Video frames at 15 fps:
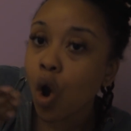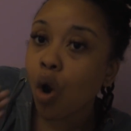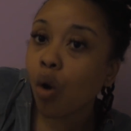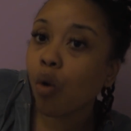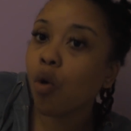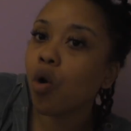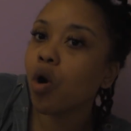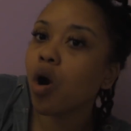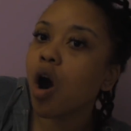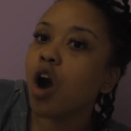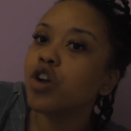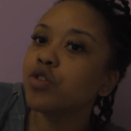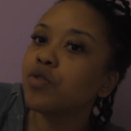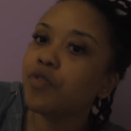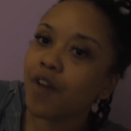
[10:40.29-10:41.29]
Or are
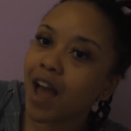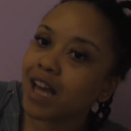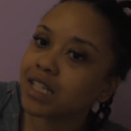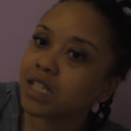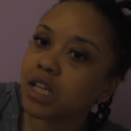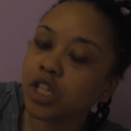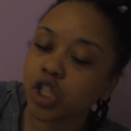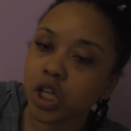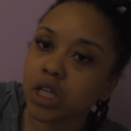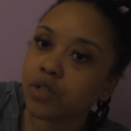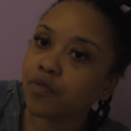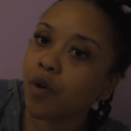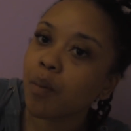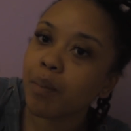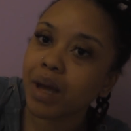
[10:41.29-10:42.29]
you fasting just
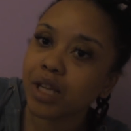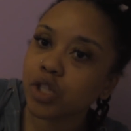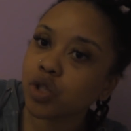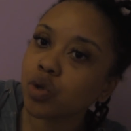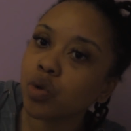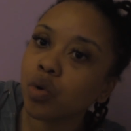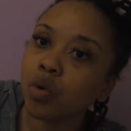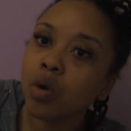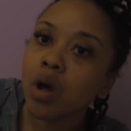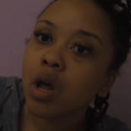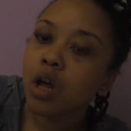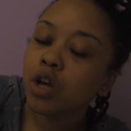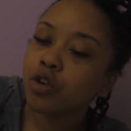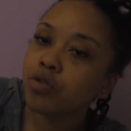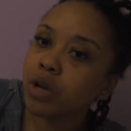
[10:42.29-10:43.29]
for mental,
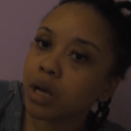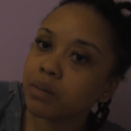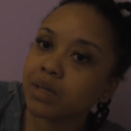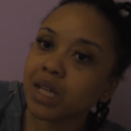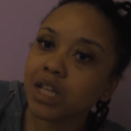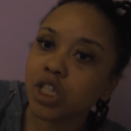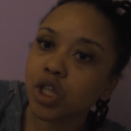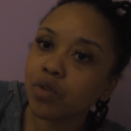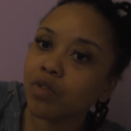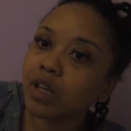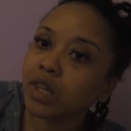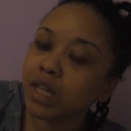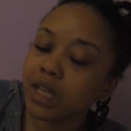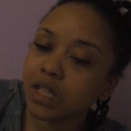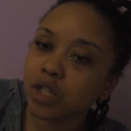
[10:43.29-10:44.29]
you get what I'm saying, to
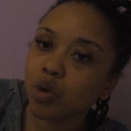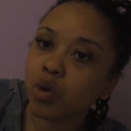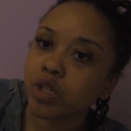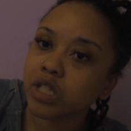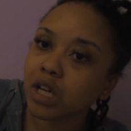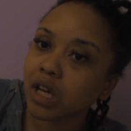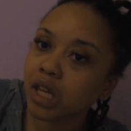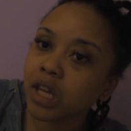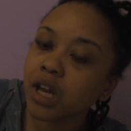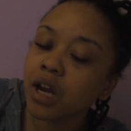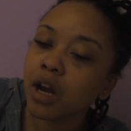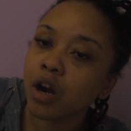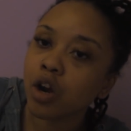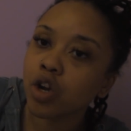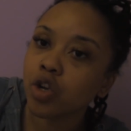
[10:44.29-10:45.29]
release or to
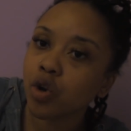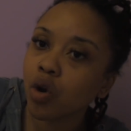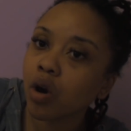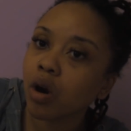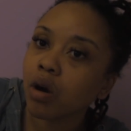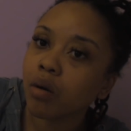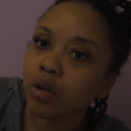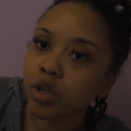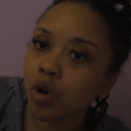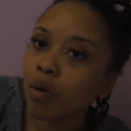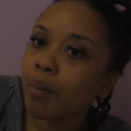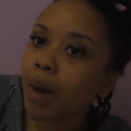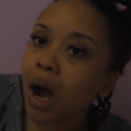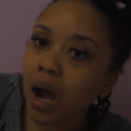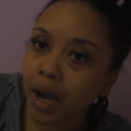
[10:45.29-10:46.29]
clear your
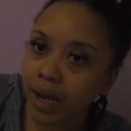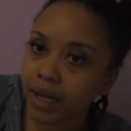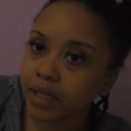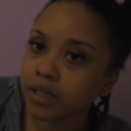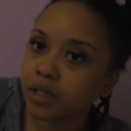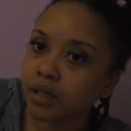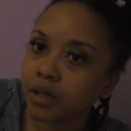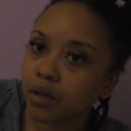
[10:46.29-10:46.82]
mind?